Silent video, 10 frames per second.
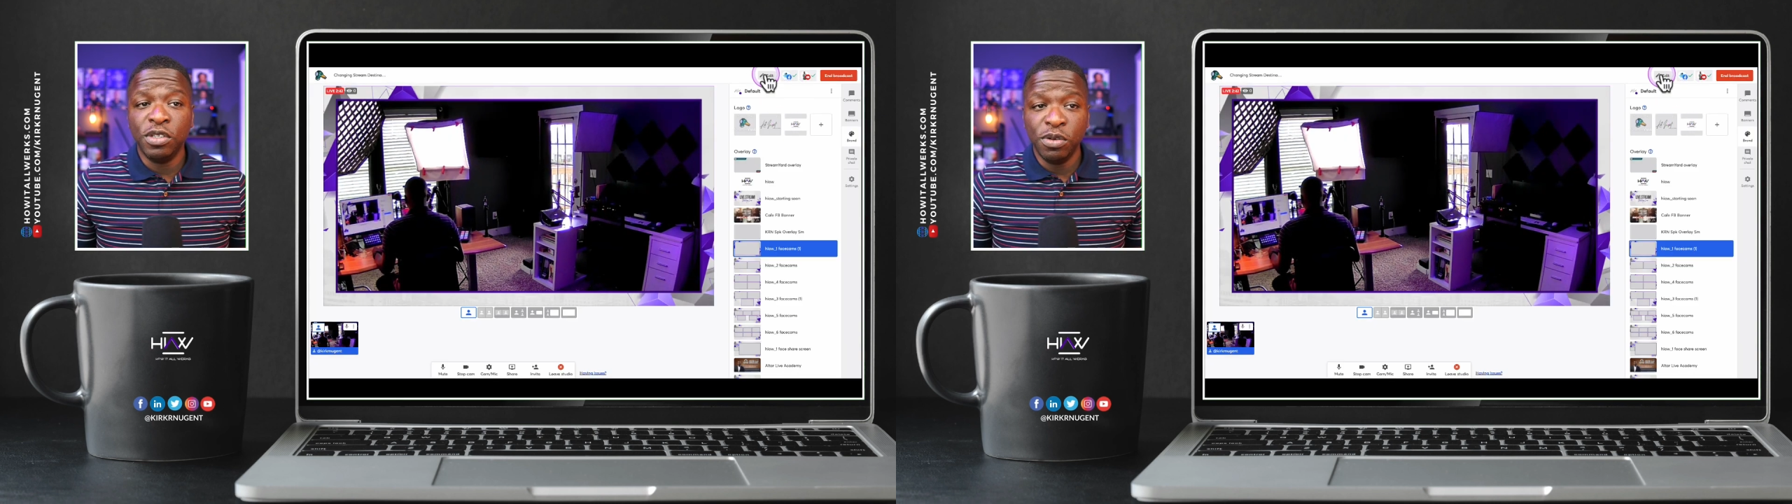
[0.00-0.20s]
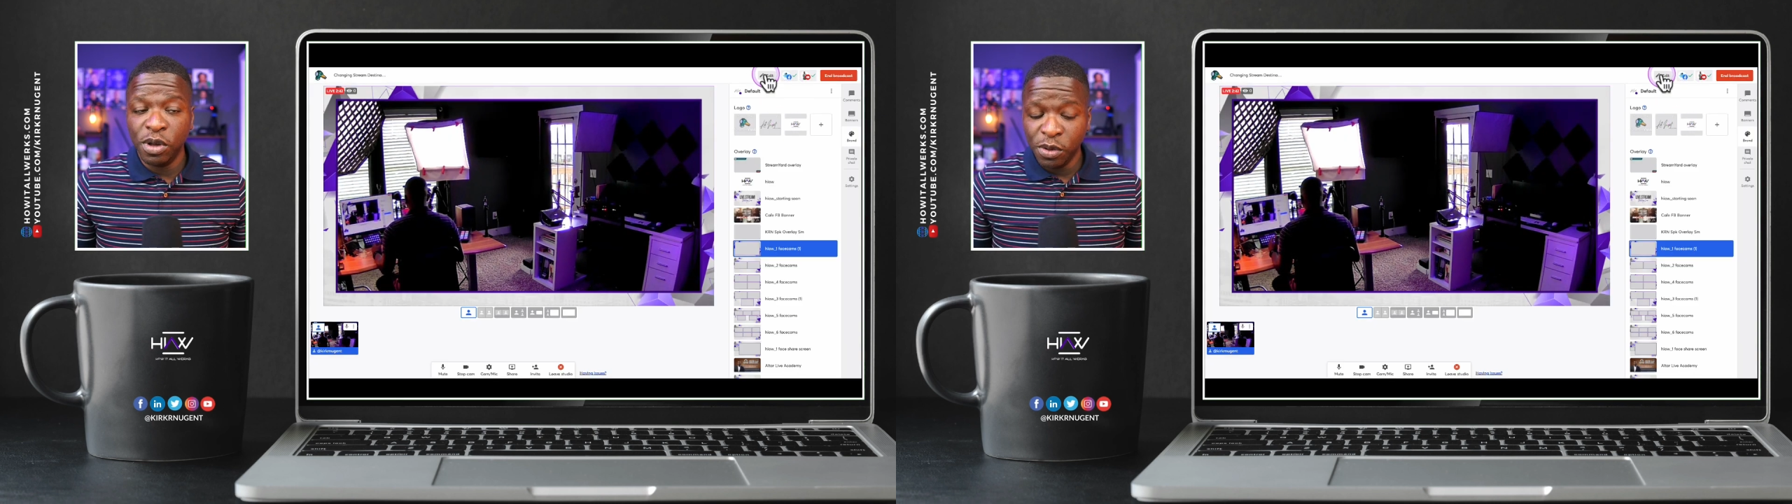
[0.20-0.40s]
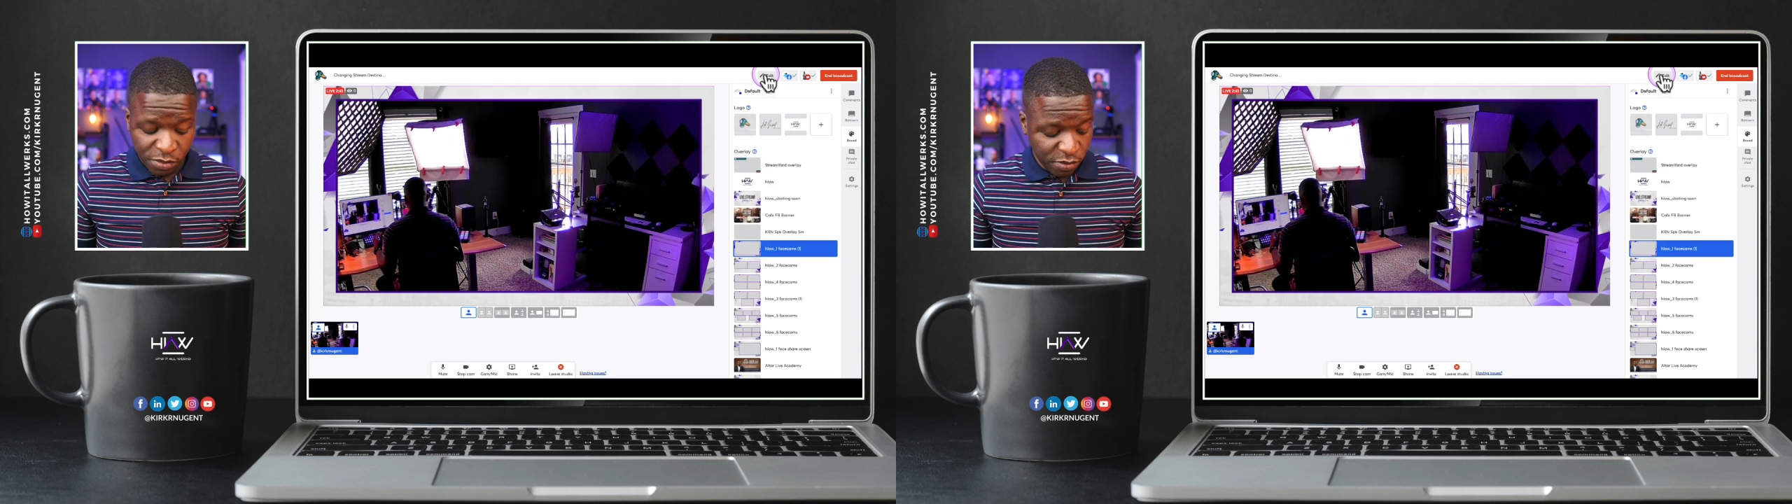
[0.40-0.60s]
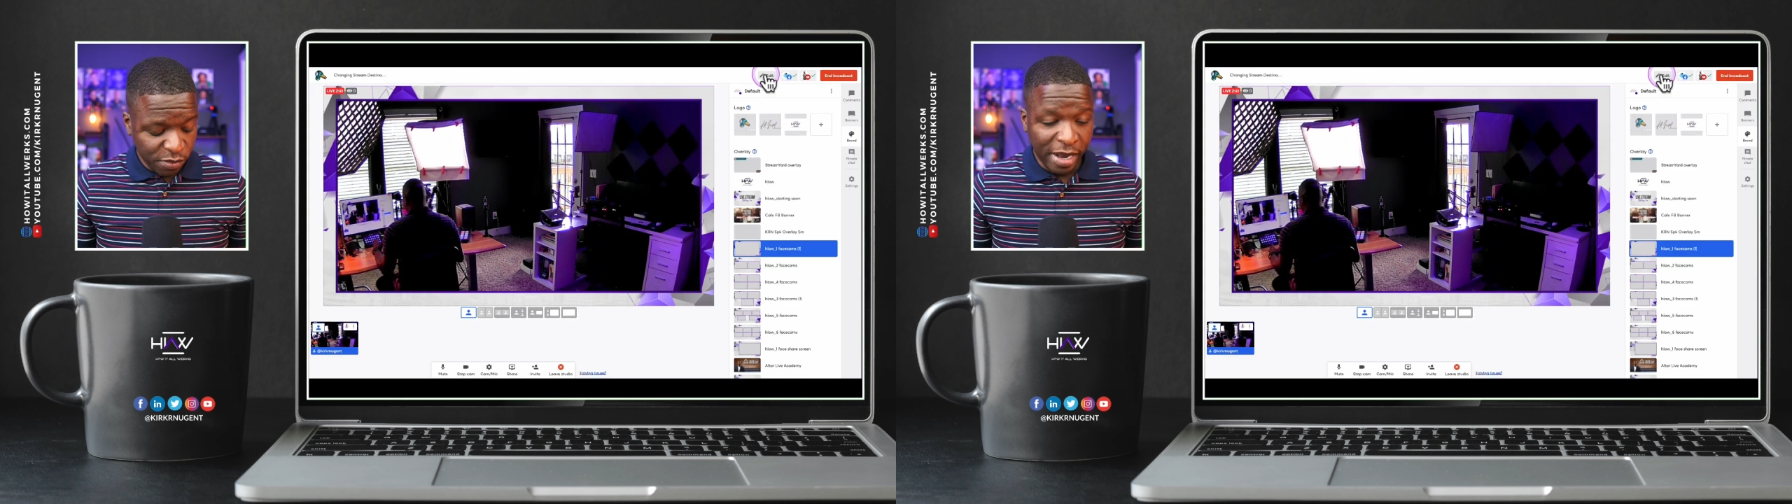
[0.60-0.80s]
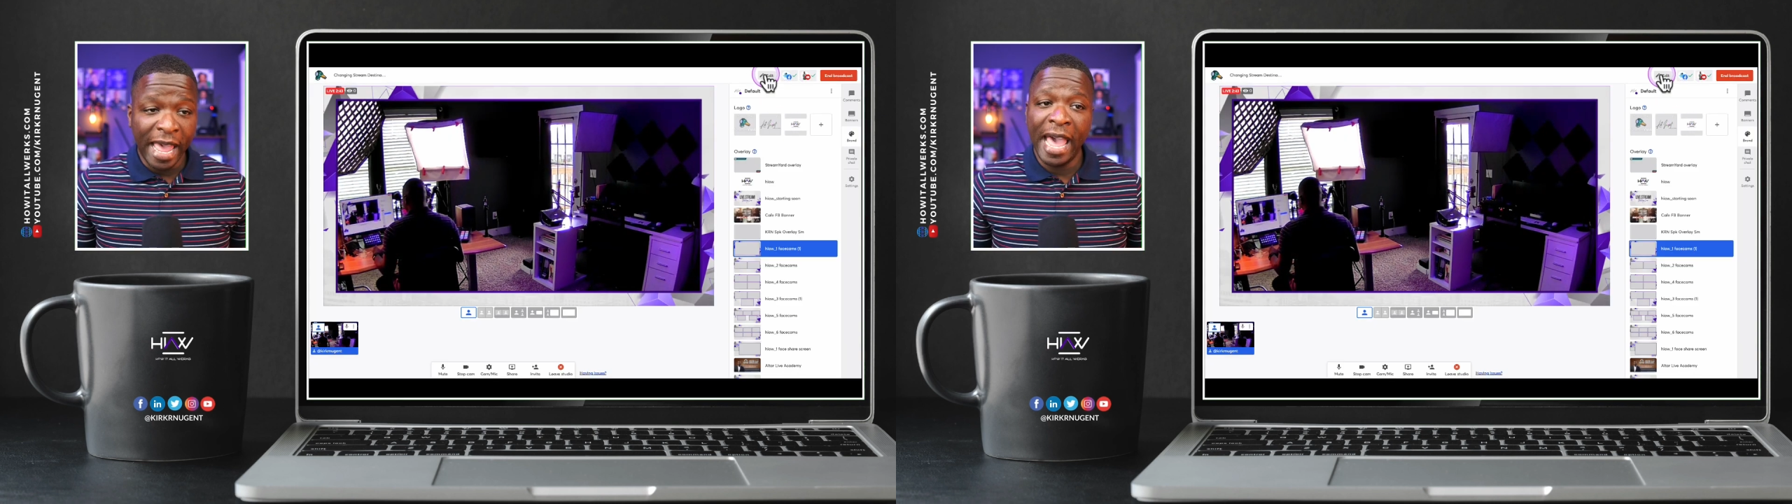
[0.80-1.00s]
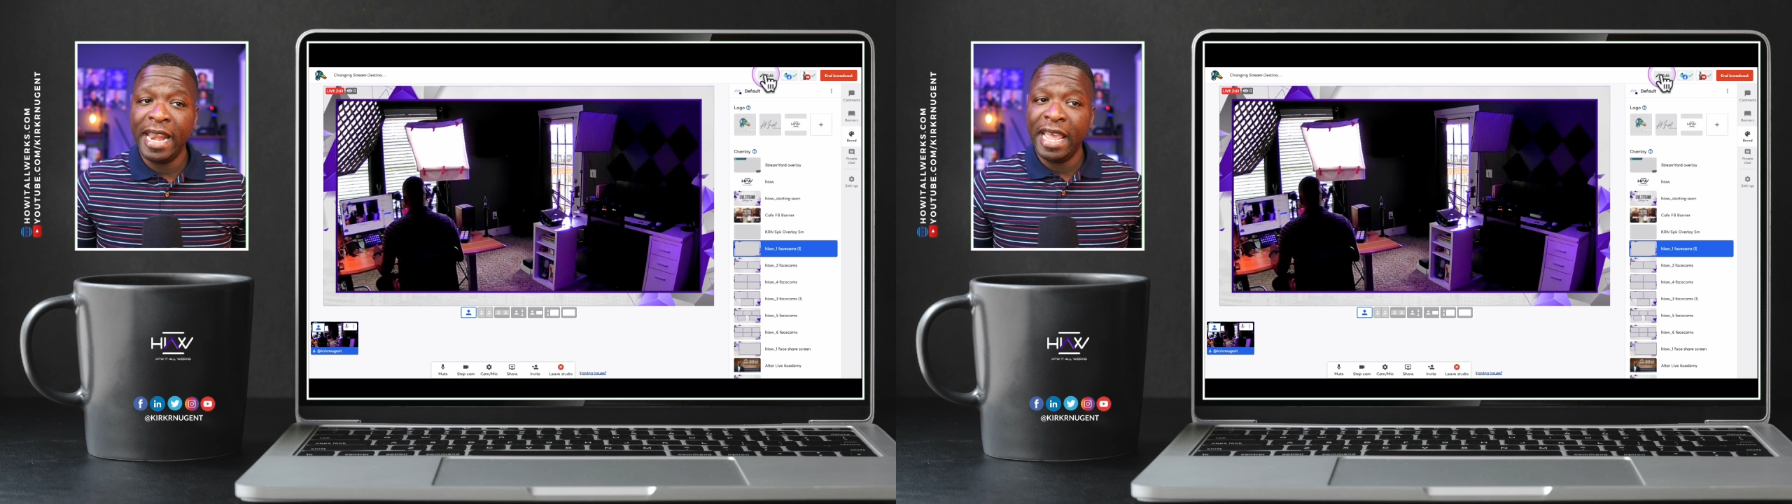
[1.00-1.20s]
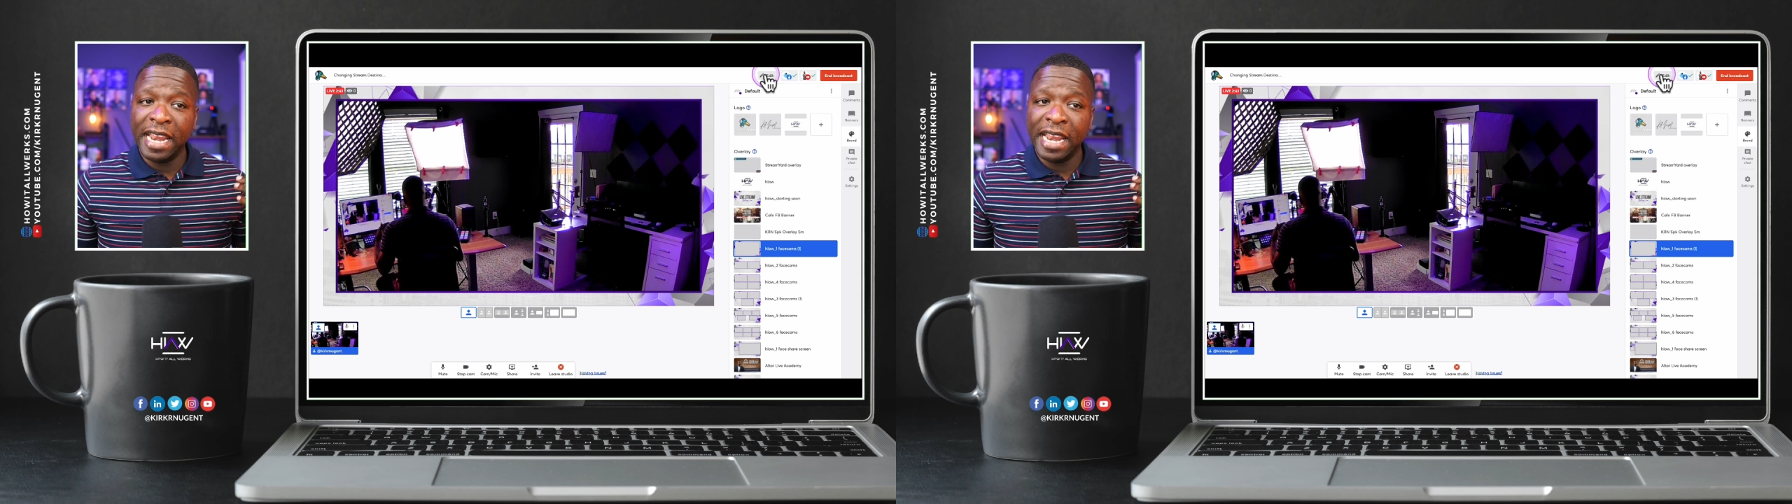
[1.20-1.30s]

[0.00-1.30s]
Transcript: to go through and add